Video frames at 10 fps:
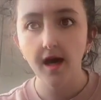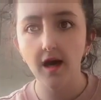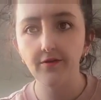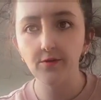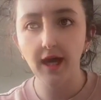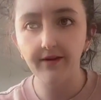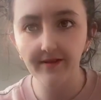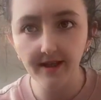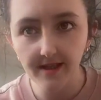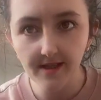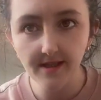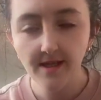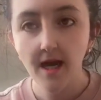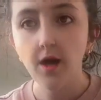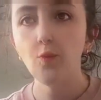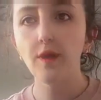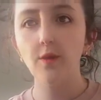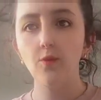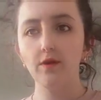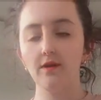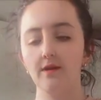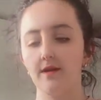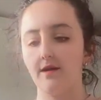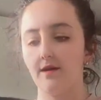after we have this, we will